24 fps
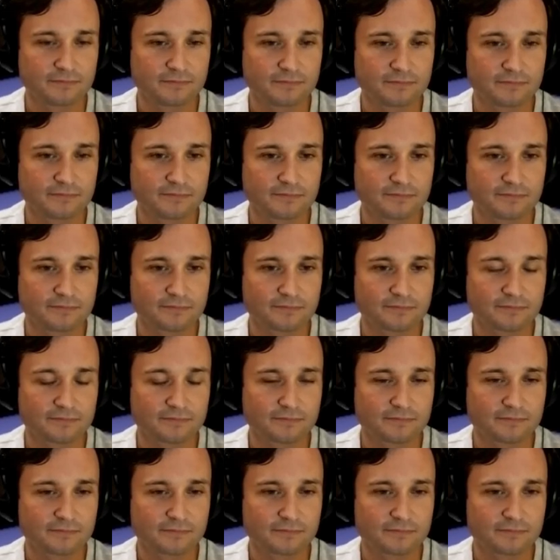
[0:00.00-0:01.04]

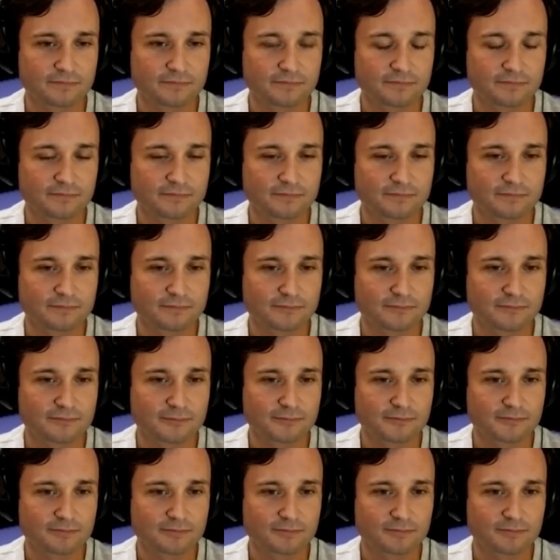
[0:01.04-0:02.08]

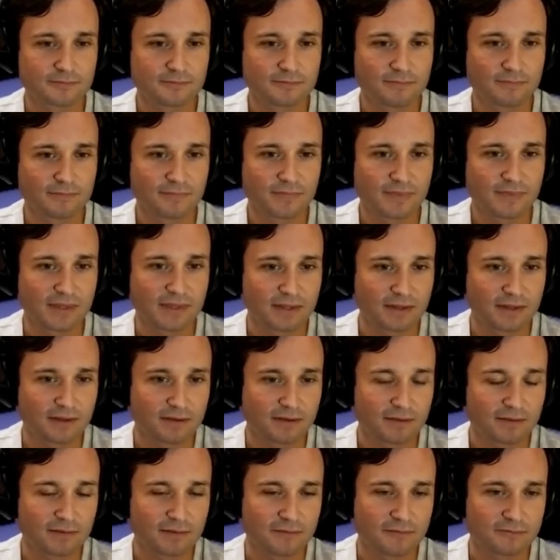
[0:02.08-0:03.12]

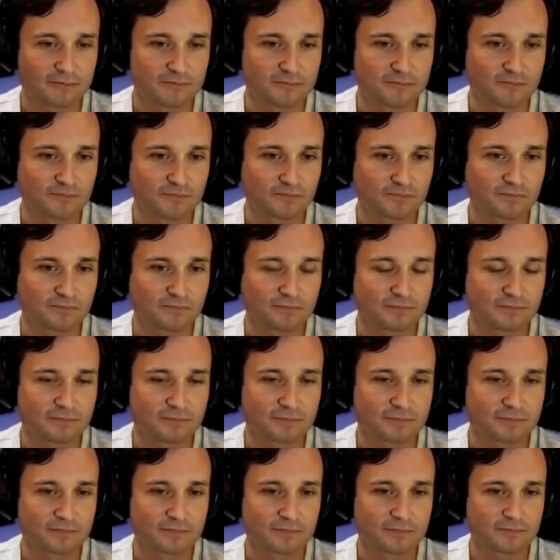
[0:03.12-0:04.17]

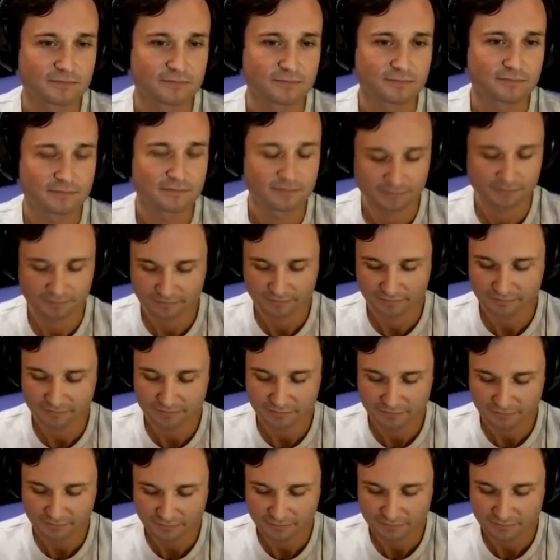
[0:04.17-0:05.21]

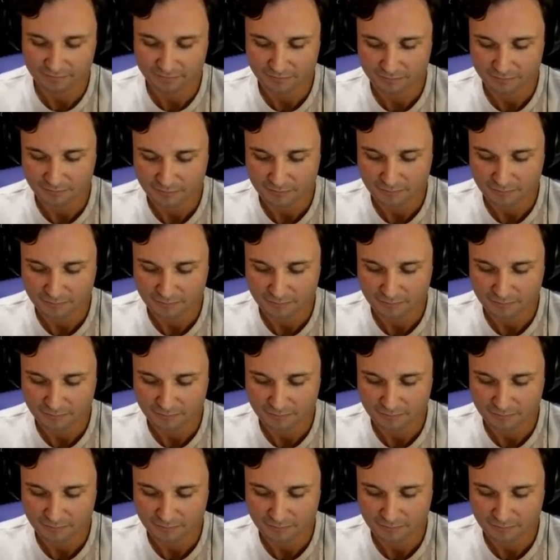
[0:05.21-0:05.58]
(silent)